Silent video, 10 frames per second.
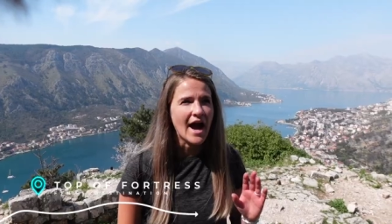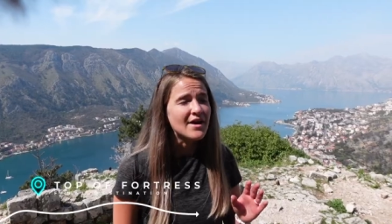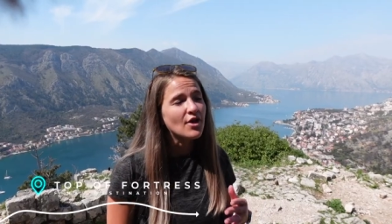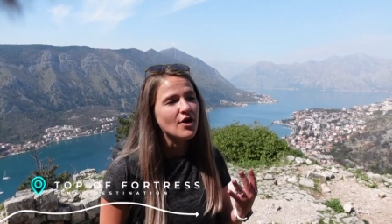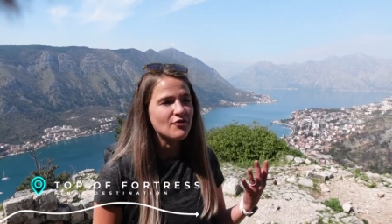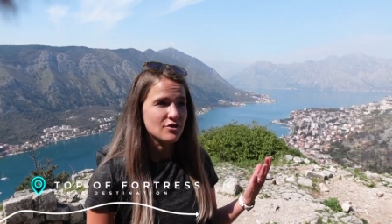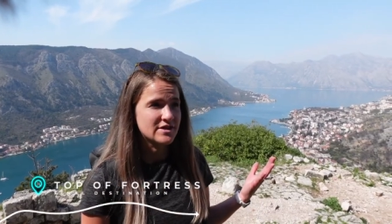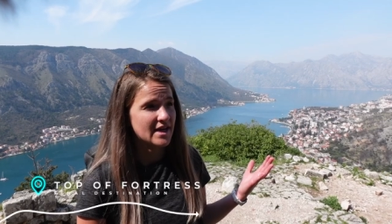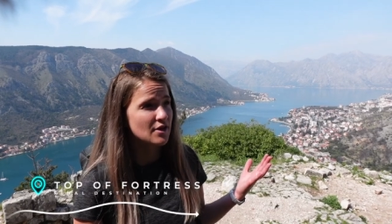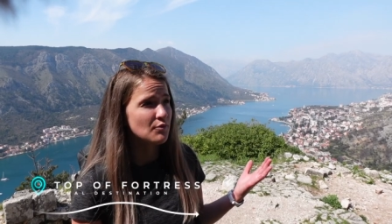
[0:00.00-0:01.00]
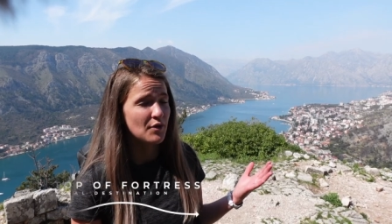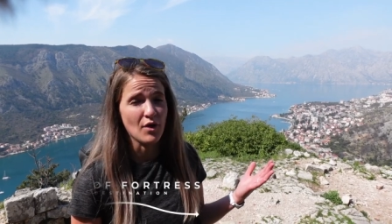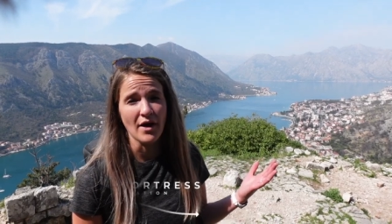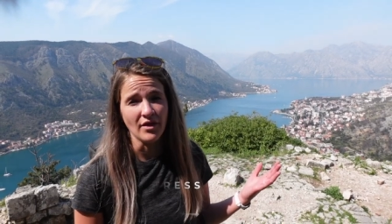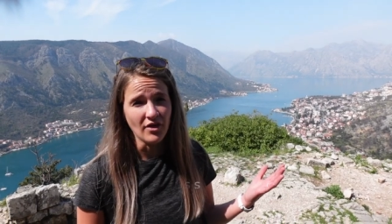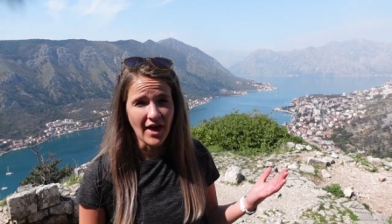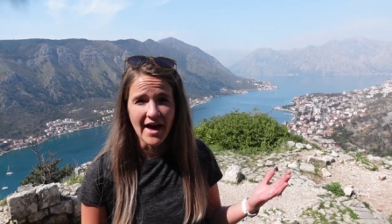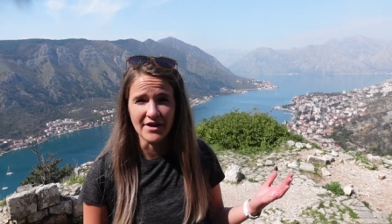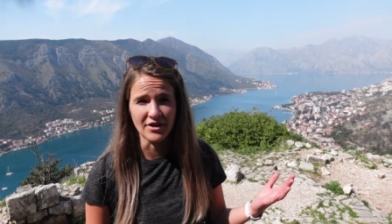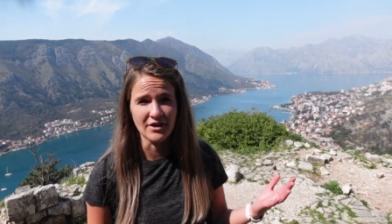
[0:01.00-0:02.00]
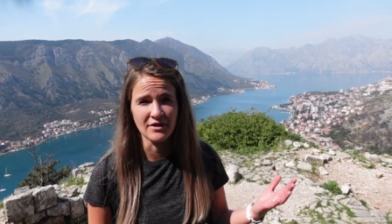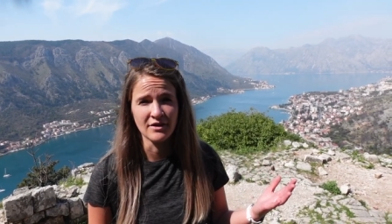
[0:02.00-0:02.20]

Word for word: I thought for a second we were on the ladder